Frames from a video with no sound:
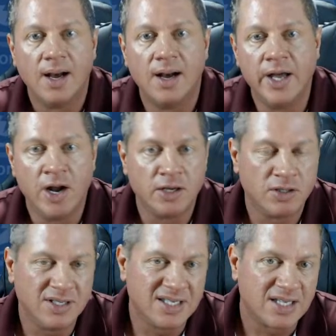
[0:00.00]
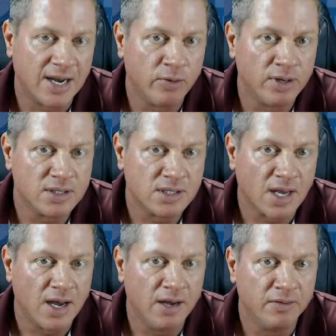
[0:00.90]
Uh, and also, just a slight
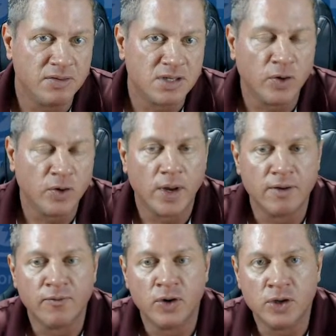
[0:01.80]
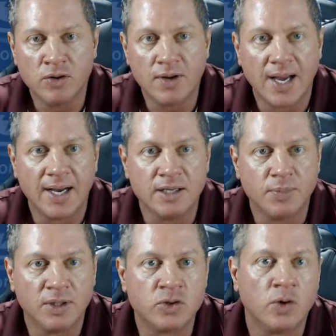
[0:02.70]
risk of severe weather for you
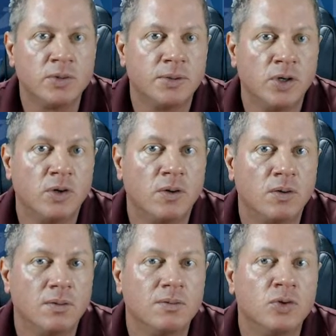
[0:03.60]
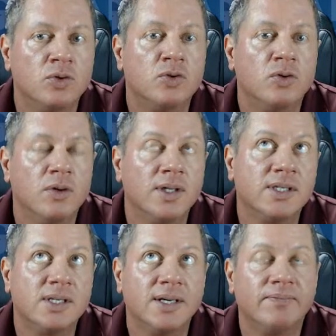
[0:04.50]
guys, but the storm should be,
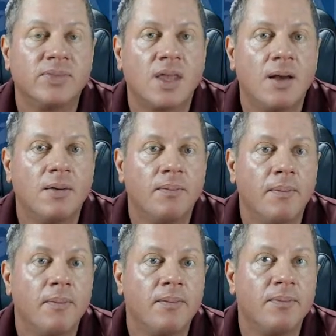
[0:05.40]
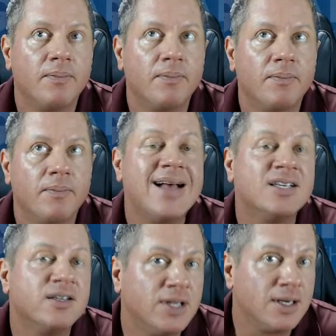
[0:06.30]
let's see,
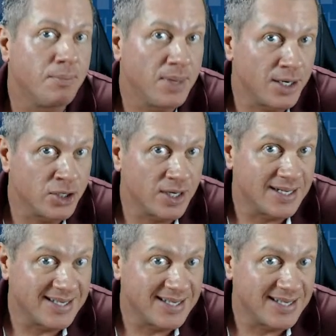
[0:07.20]
massively diminished in